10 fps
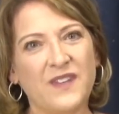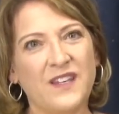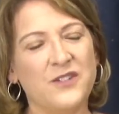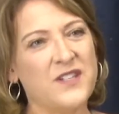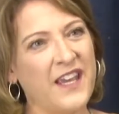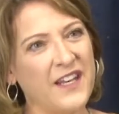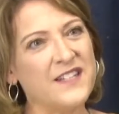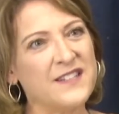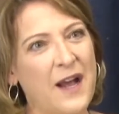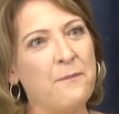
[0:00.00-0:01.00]
you know, taking
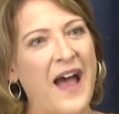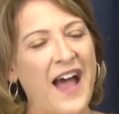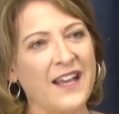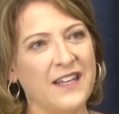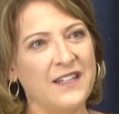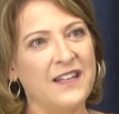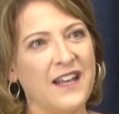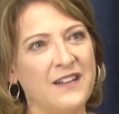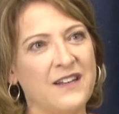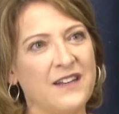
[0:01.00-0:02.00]
a step back and,
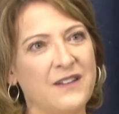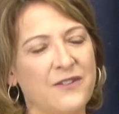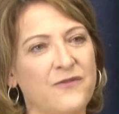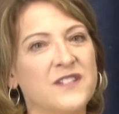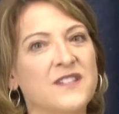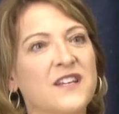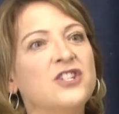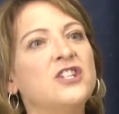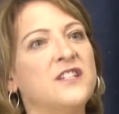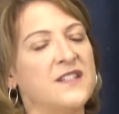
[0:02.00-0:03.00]
and the
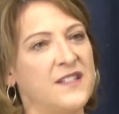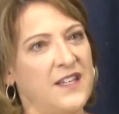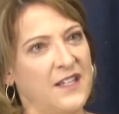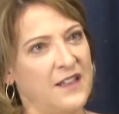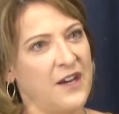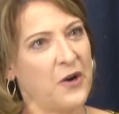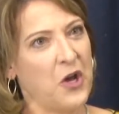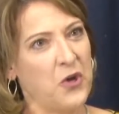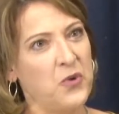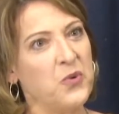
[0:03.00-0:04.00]
physician seeing their
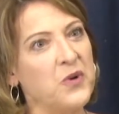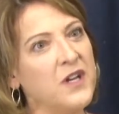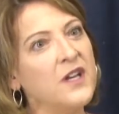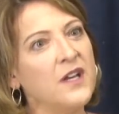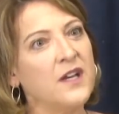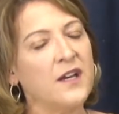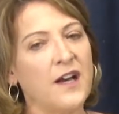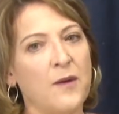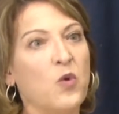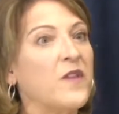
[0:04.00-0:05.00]
own,
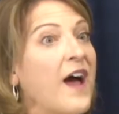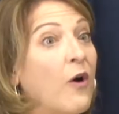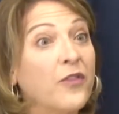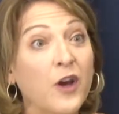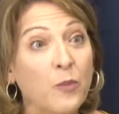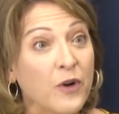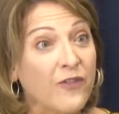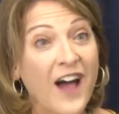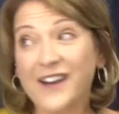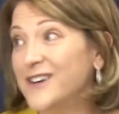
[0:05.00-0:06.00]
um, or the healthcare
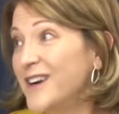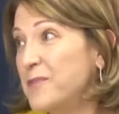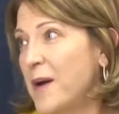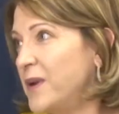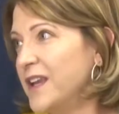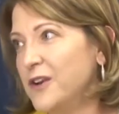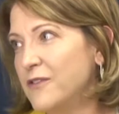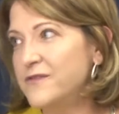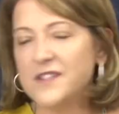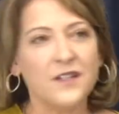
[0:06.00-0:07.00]
provider, I'm not picking
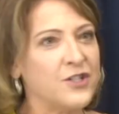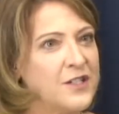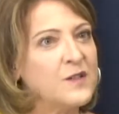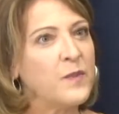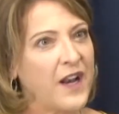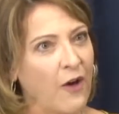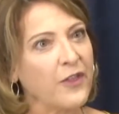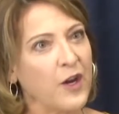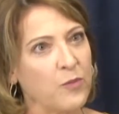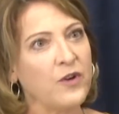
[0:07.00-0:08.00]
on physicians, but
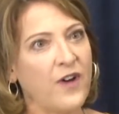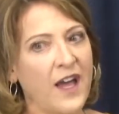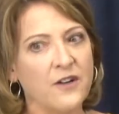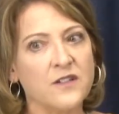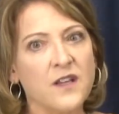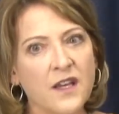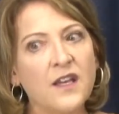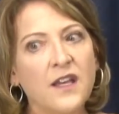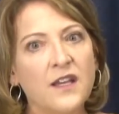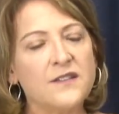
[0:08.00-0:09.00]
healthcare providers
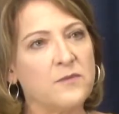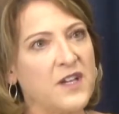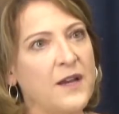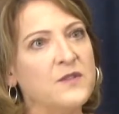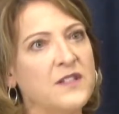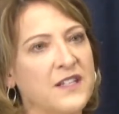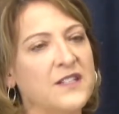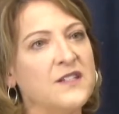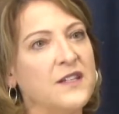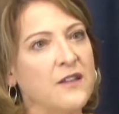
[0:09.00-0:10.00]
sometimes need
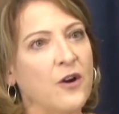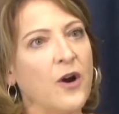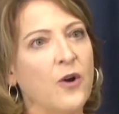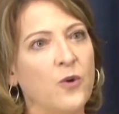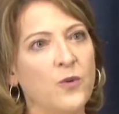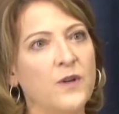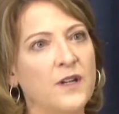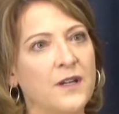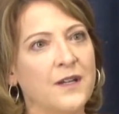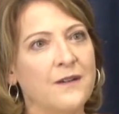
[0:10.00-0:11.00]
to see their
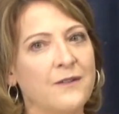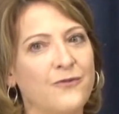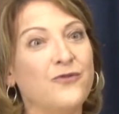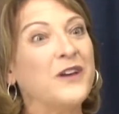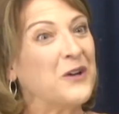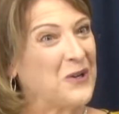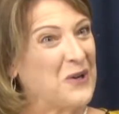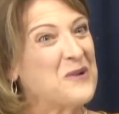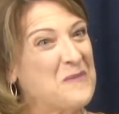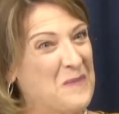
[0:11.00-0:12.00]
own
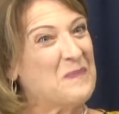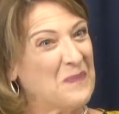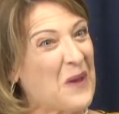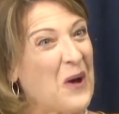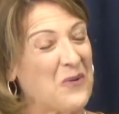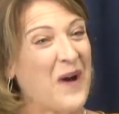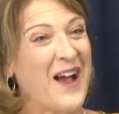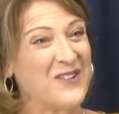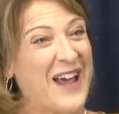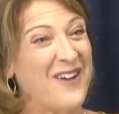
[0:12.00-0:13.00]
fear
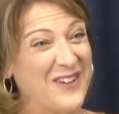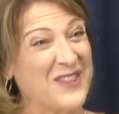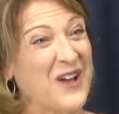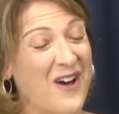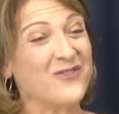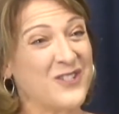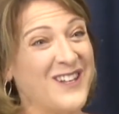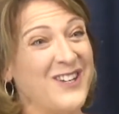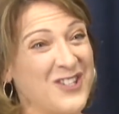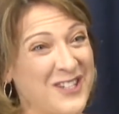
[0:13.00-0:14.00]
around having the
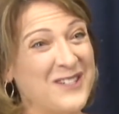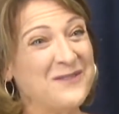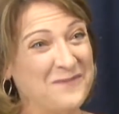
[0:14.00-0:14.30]
conversation.